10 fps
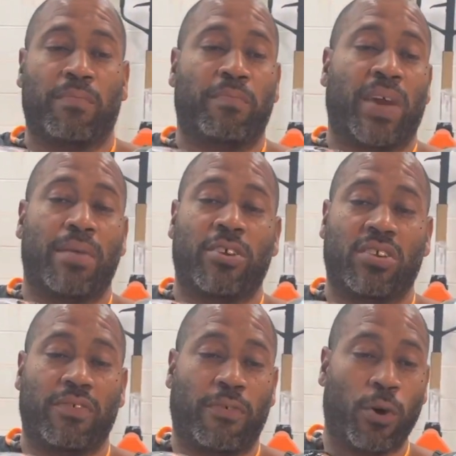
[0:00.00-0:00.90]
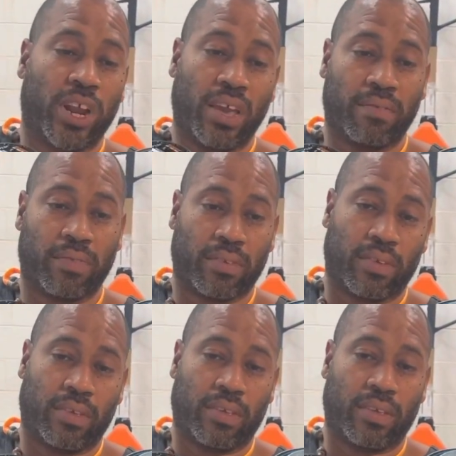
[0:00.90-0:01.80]
G40,
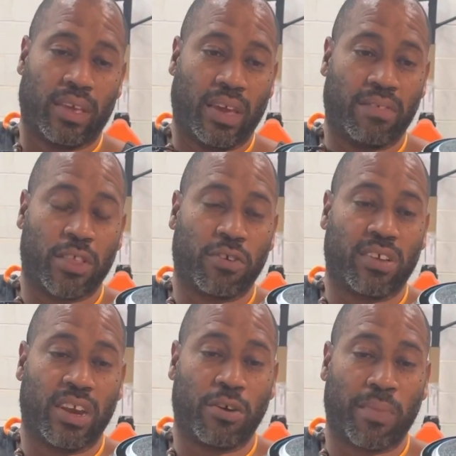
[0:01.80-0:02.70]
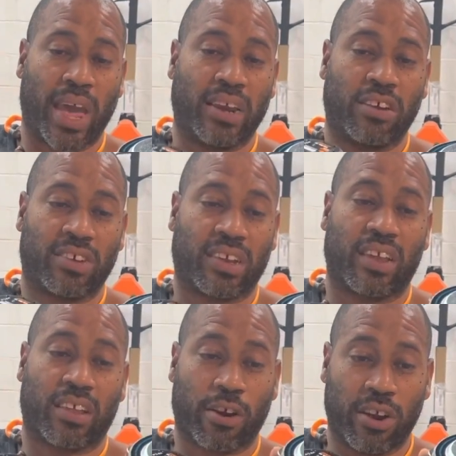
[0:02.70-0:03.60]
even though it's a Neo Magnet, just
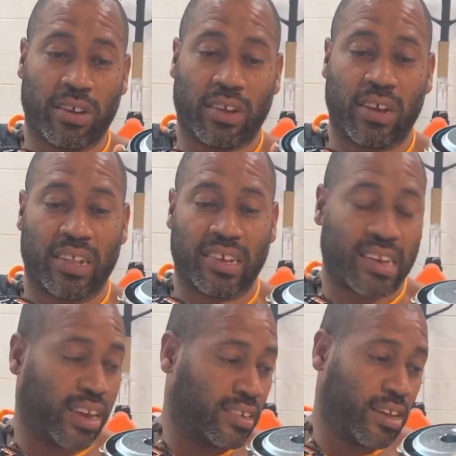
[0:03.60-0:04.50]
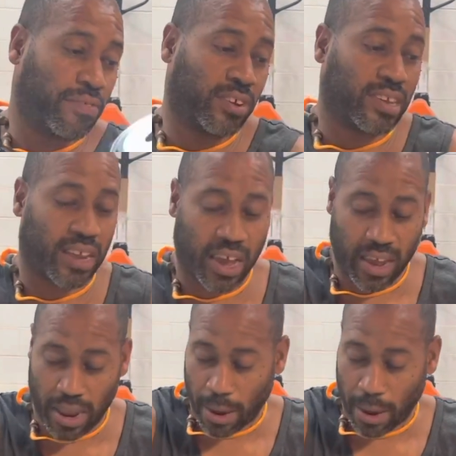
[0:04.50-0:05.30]
like the Hertz, look at the size difference in that.